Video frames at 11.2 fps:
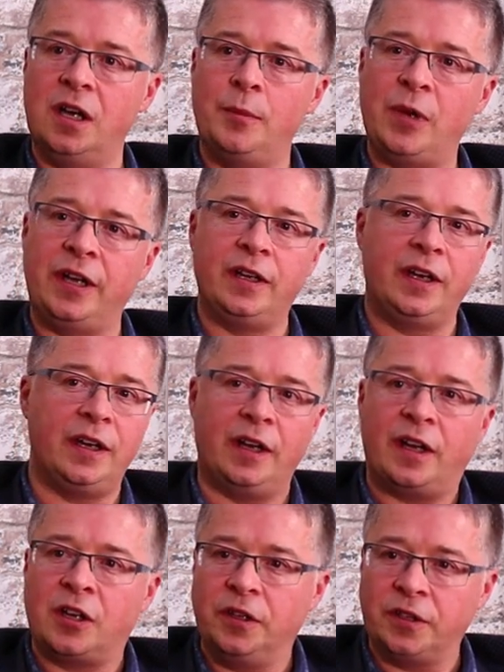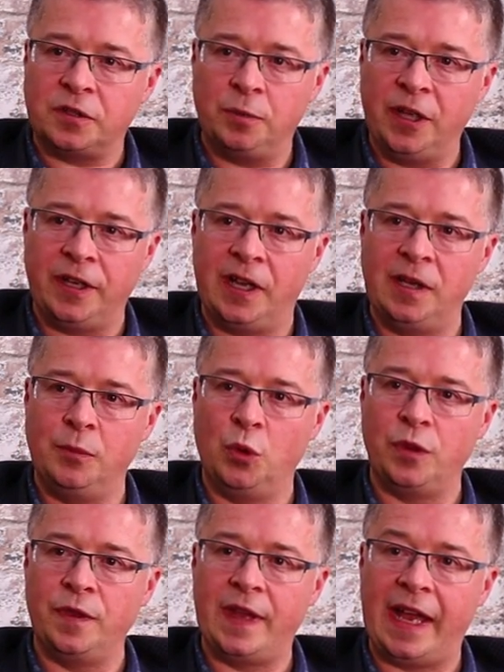And I can't explain it any
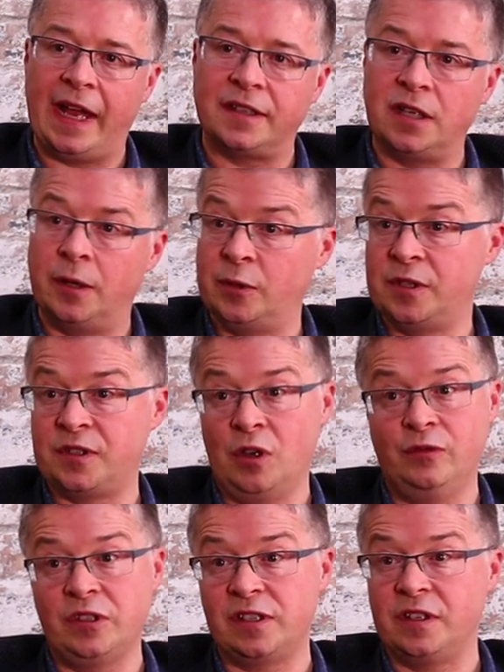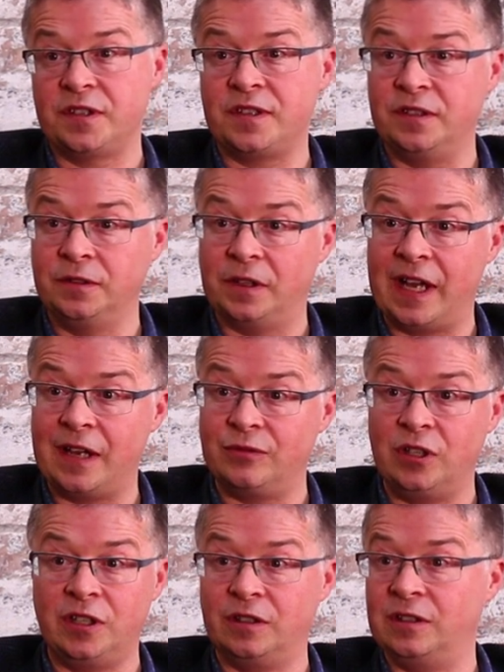more than that. And obviously, I still
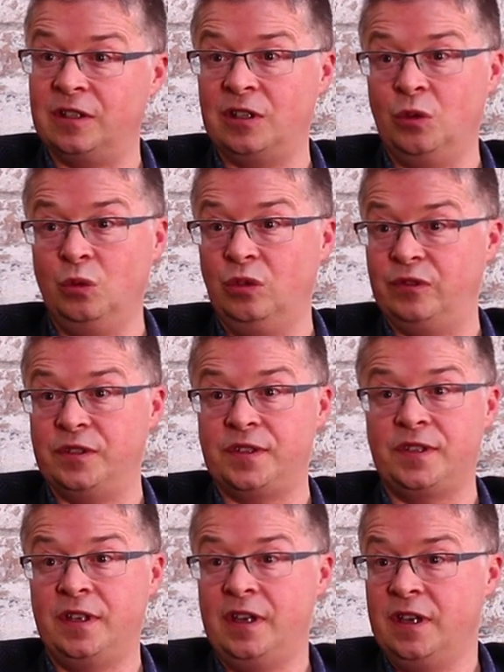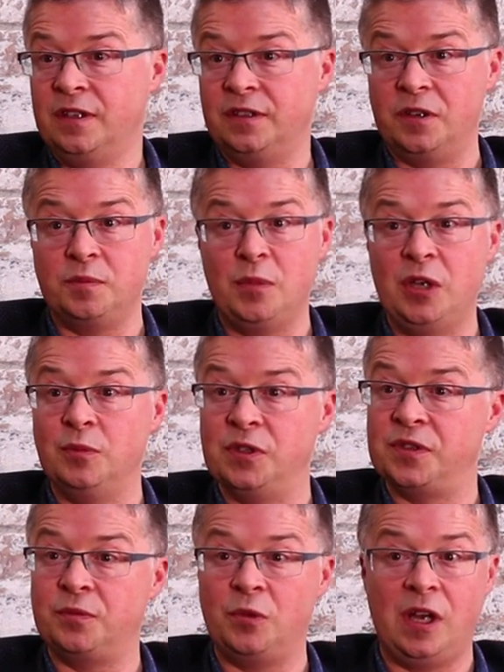have, like all of us, those
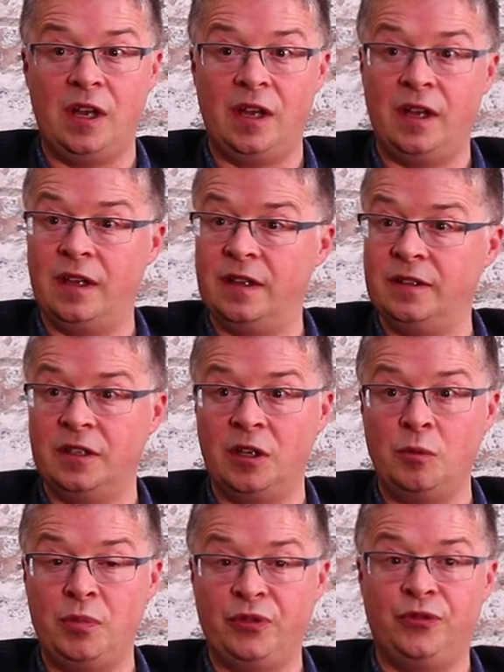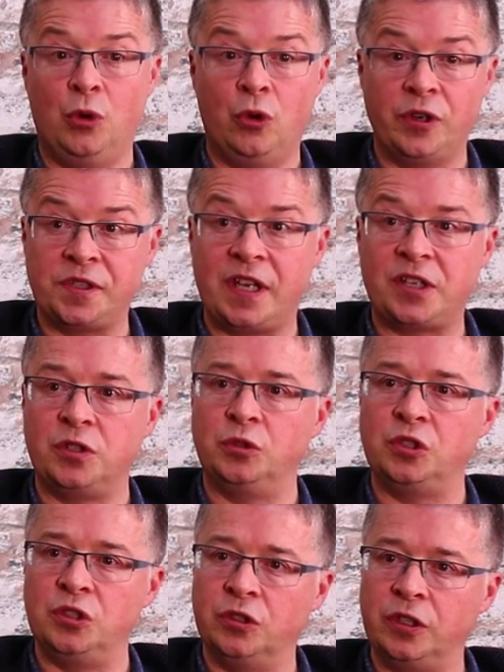moments where, you know, before a
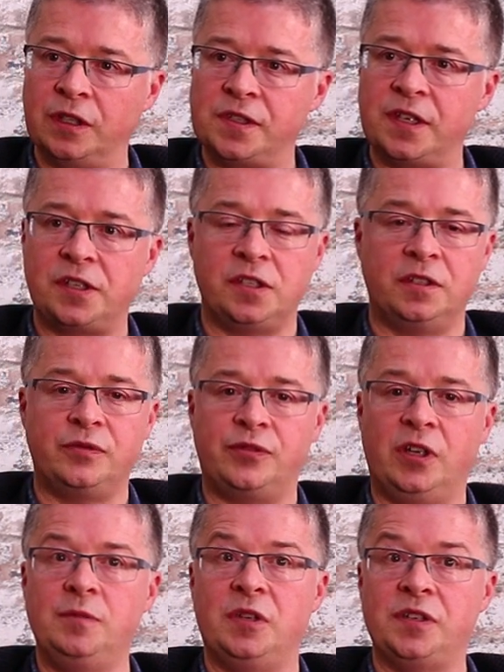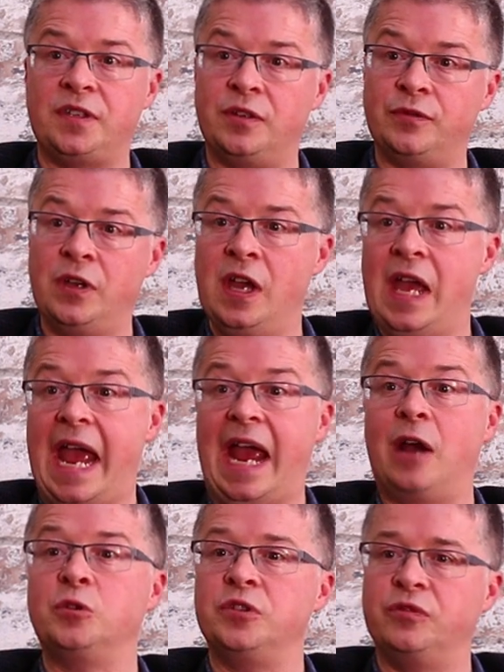session or during a session, I'll find myself
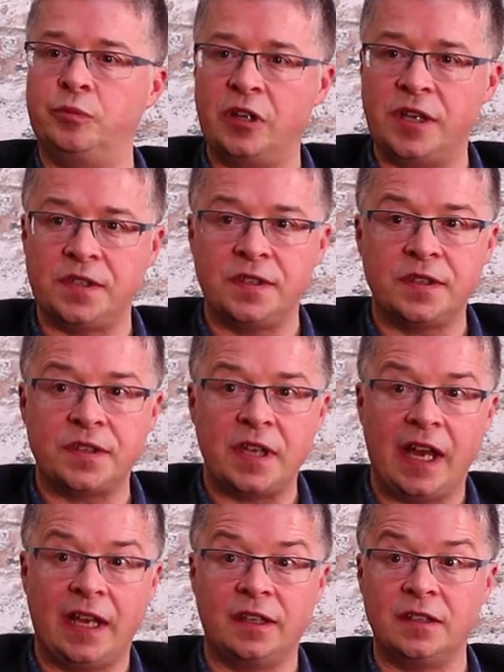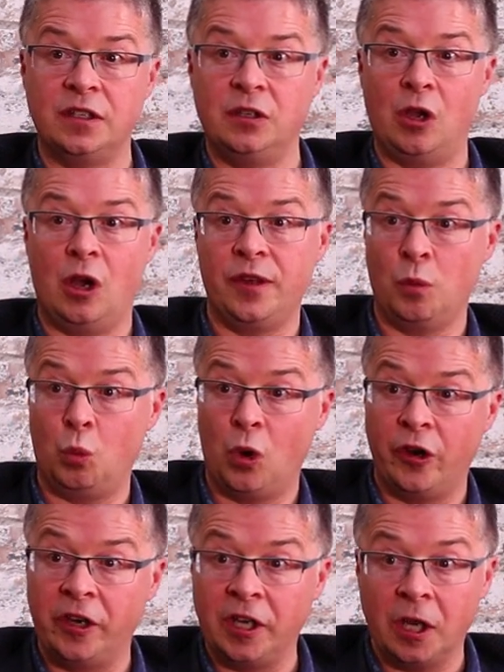out of presence and, you know, either
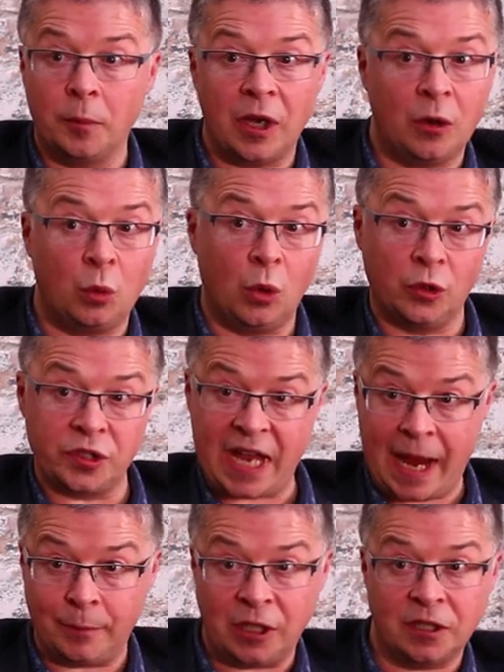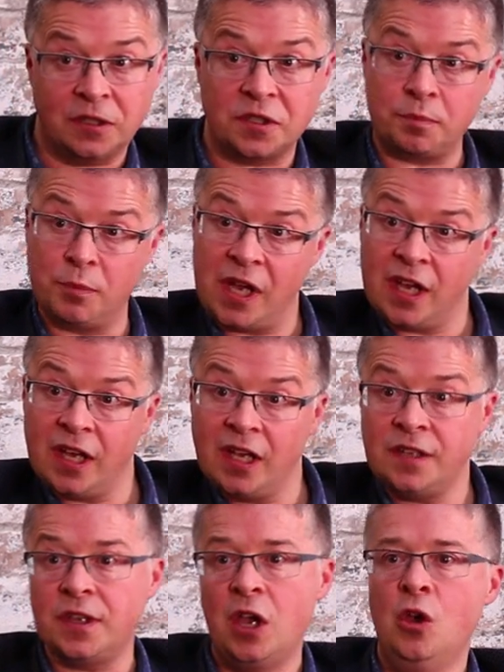worrying about what's happening in the
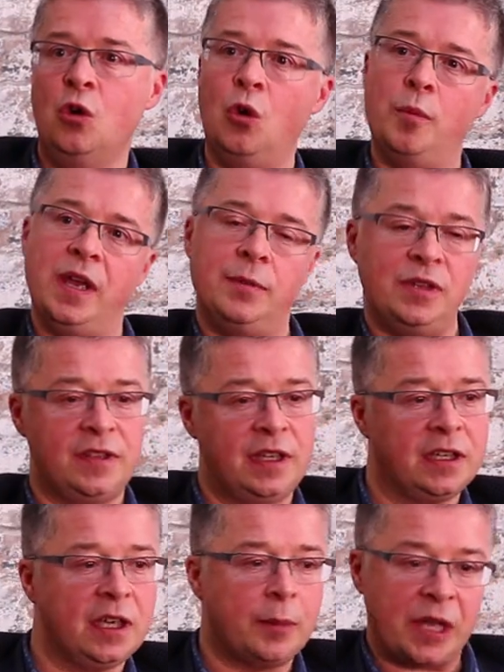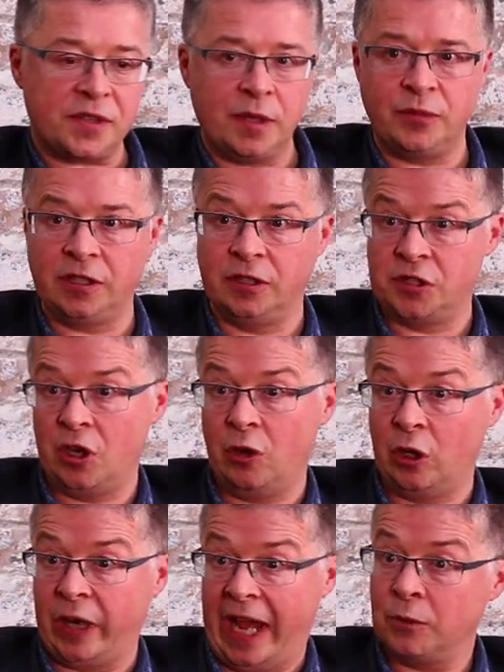space or maybe thinking about something that's
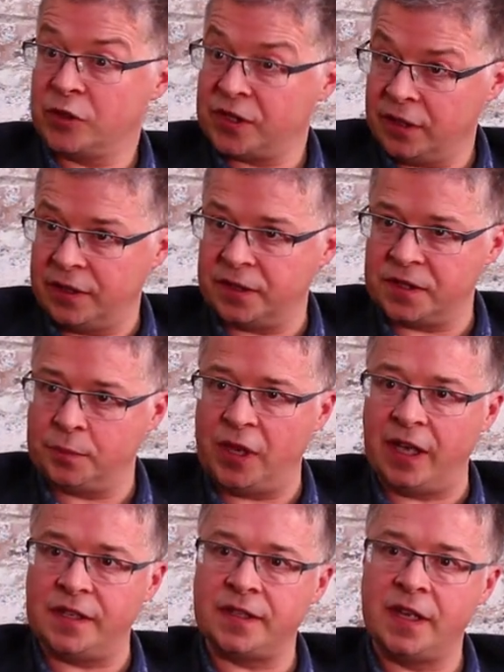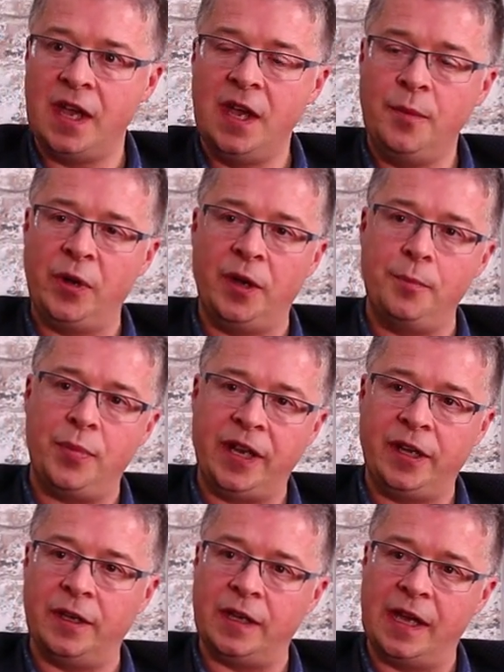going on outside the space. But I'm
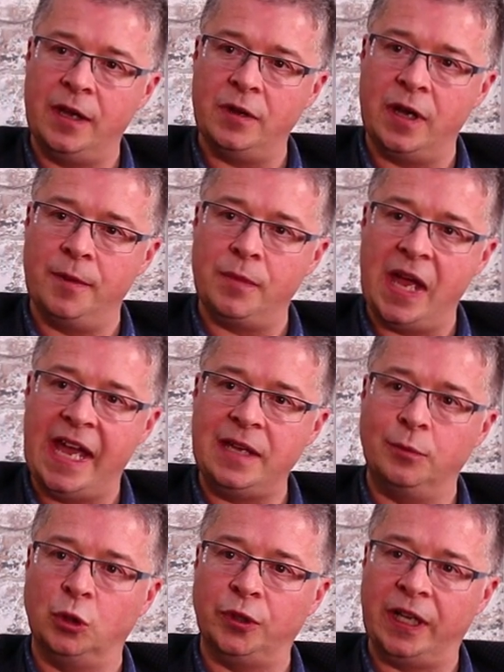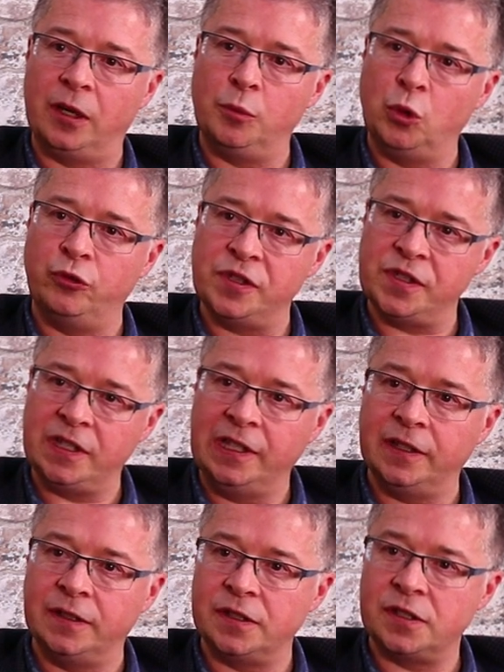better able now, more
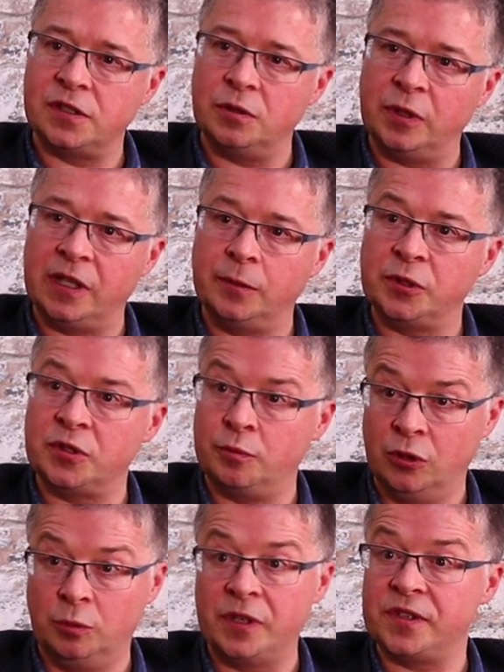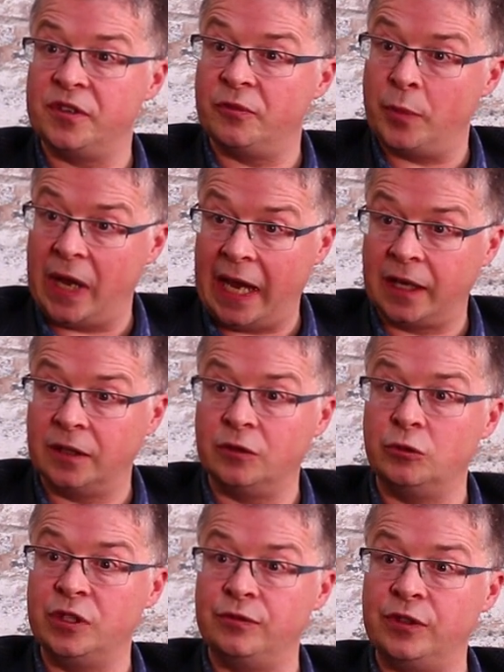resilient, to be able to pull myself back
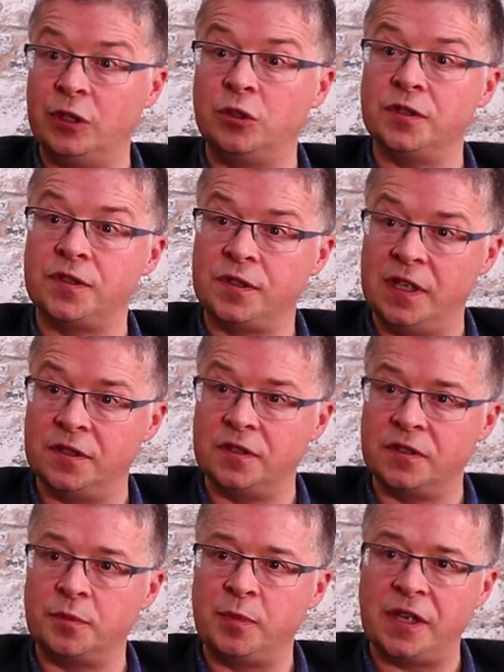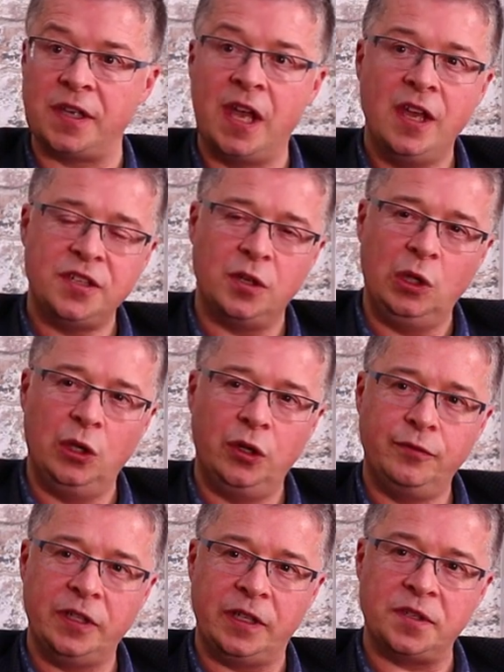and refocus into the space. So a
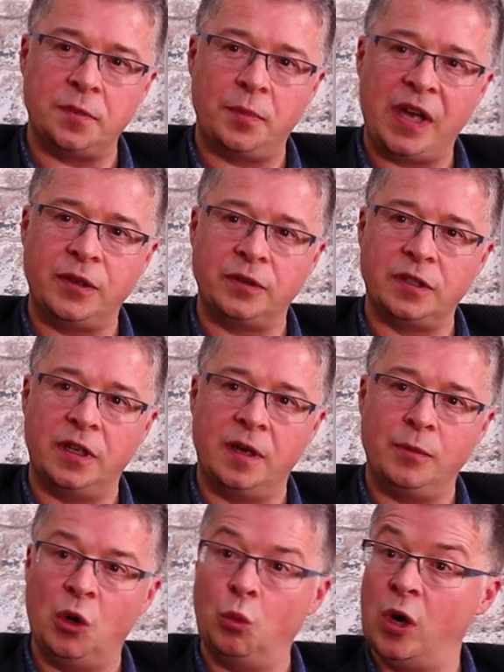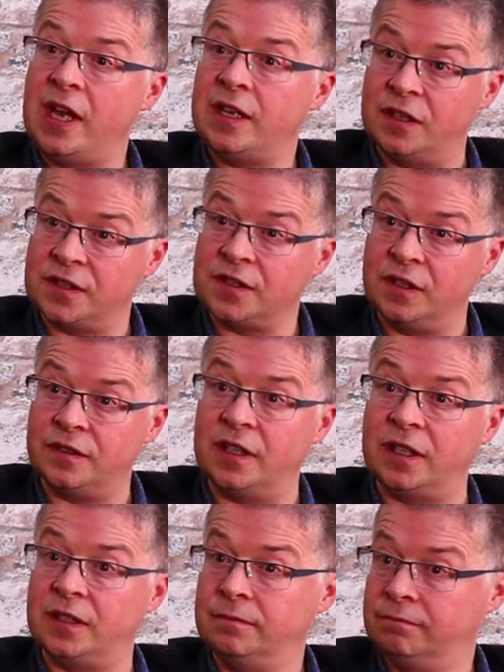lot of it is about awareness, I
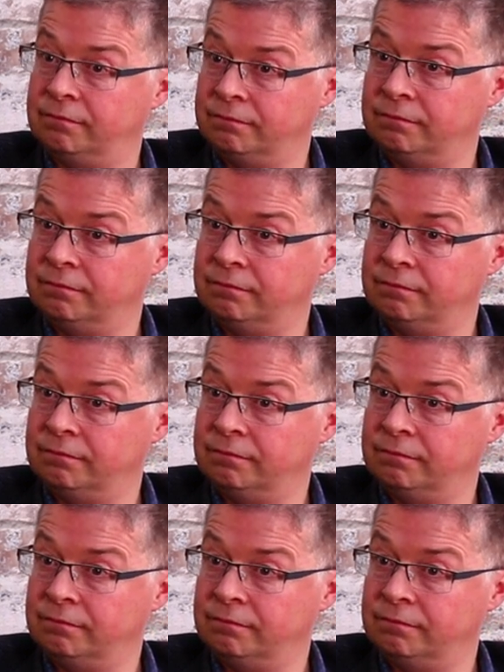think.